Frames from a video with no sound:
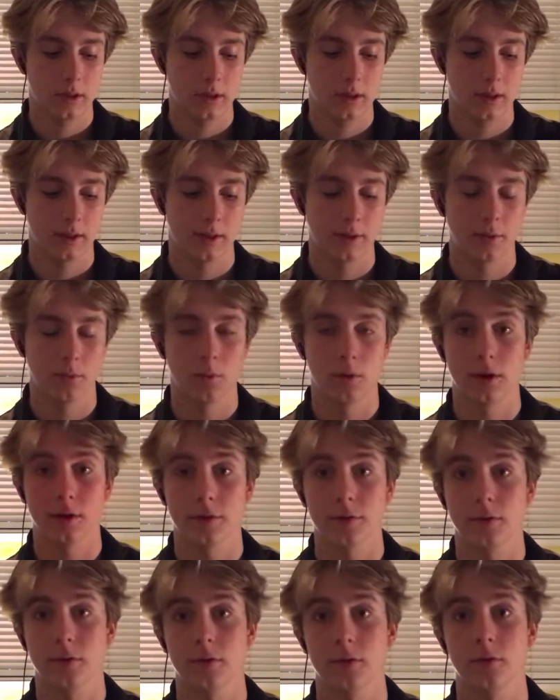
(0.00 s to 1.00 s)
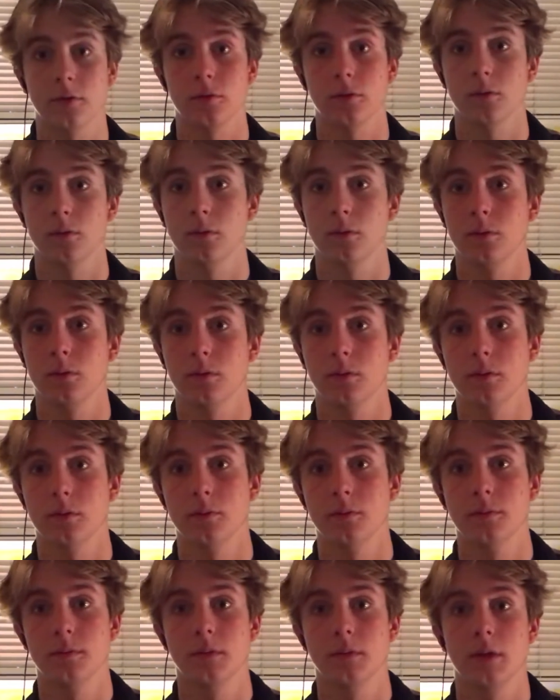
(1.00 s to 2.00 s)
he didn't want to
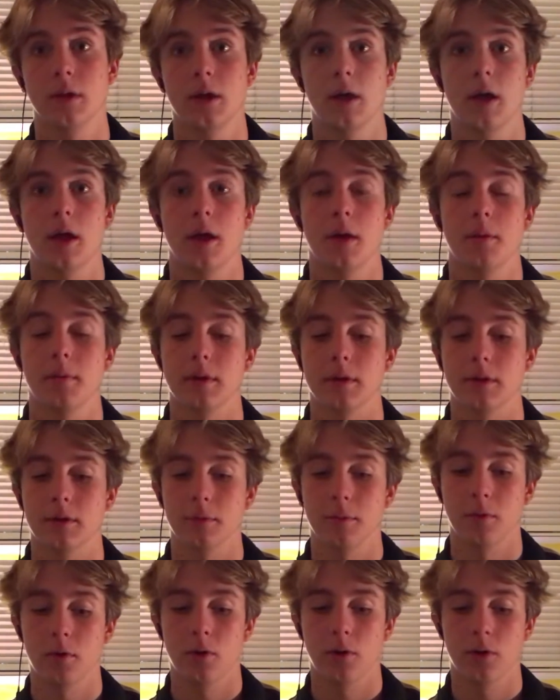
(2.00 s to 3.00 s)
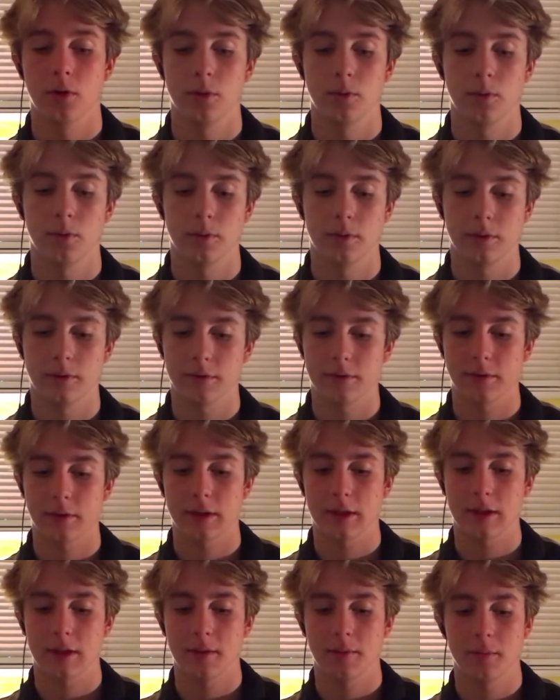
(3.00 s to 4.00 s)
make Noboru
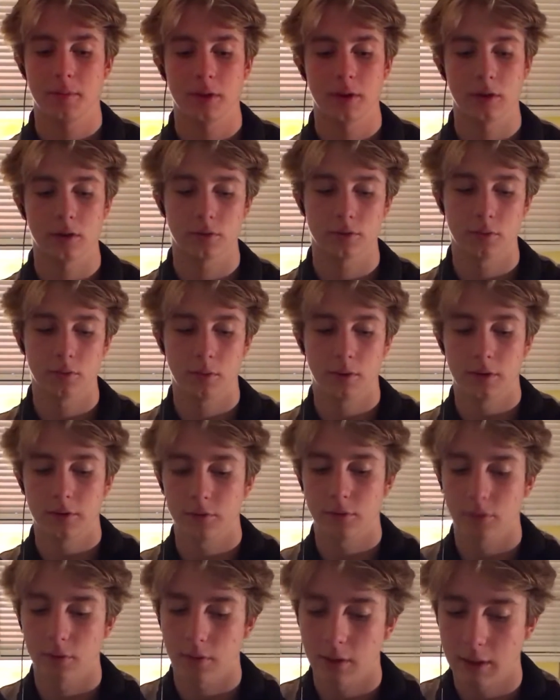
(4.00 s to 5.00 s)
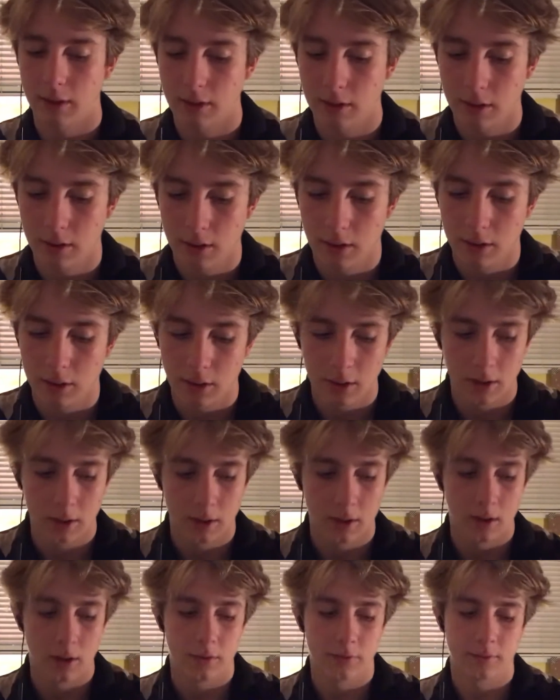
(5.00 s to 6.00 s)
dislike him, but he also wanted to create
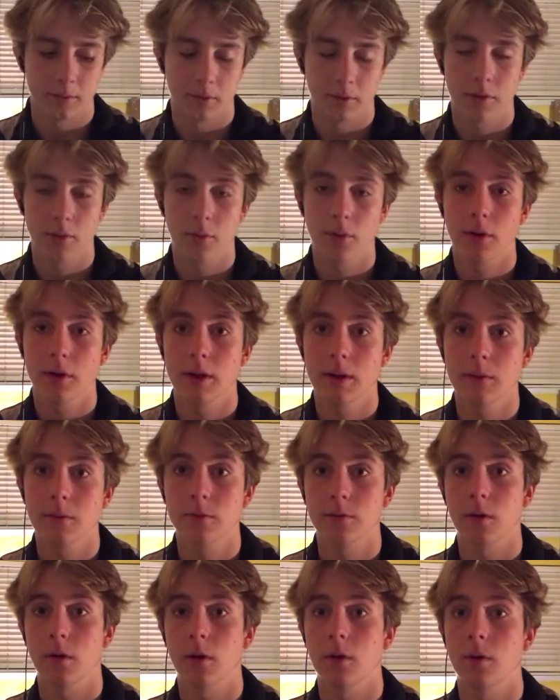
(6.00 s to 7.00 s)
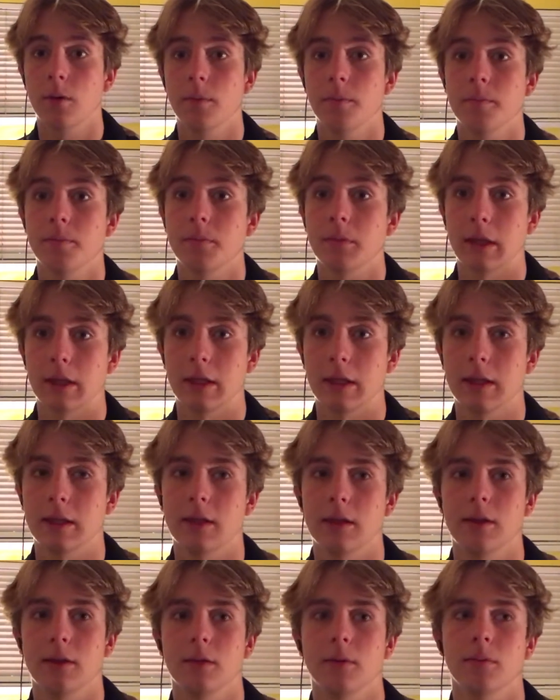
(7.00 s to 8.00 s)
some authority, so
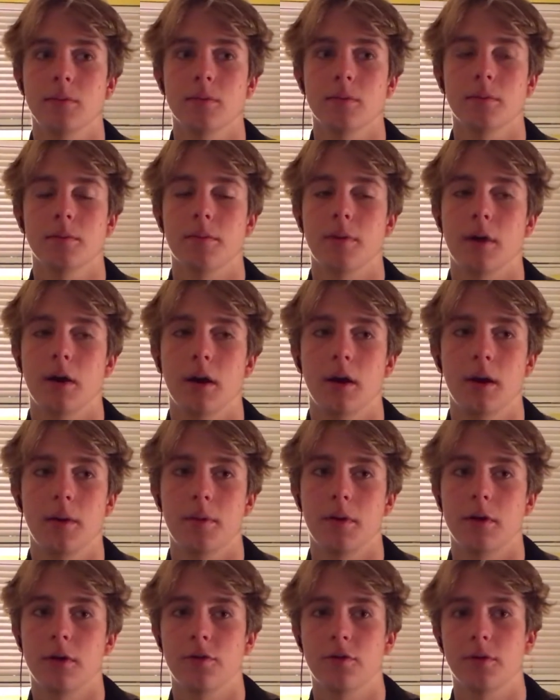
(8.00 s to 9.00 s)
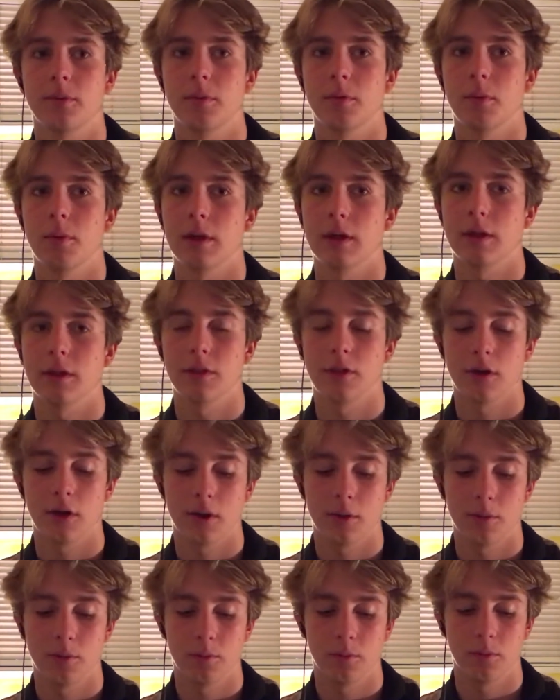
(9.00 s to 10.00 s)
he punished him the way he
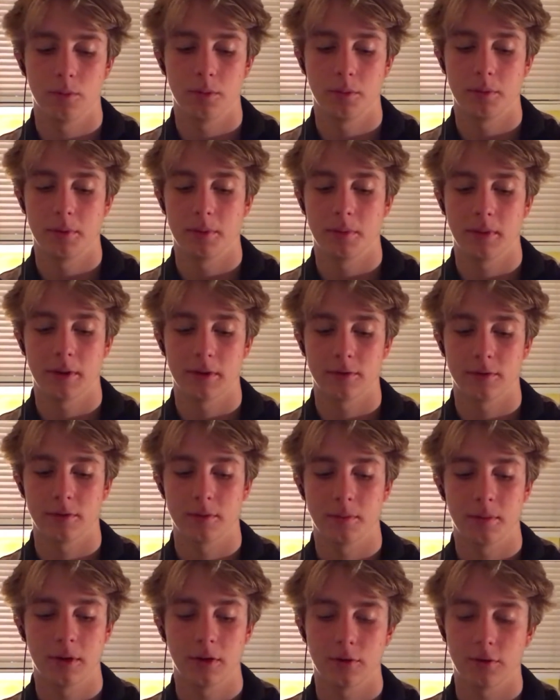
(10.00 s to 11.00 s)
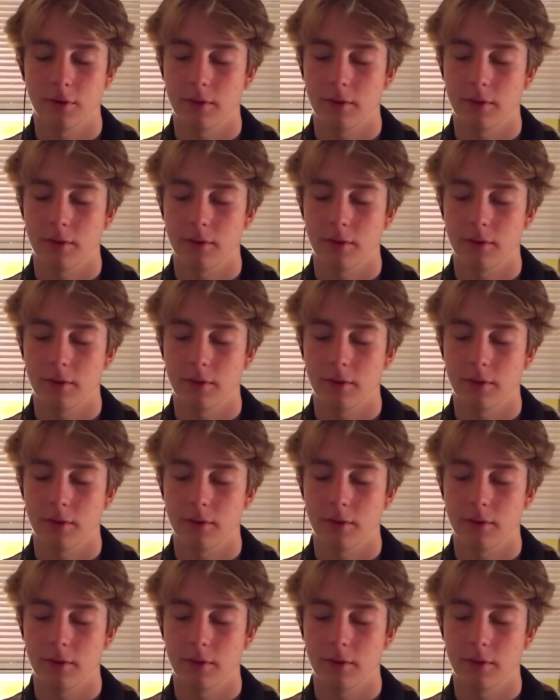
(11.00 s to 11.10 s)
thought would be best to punish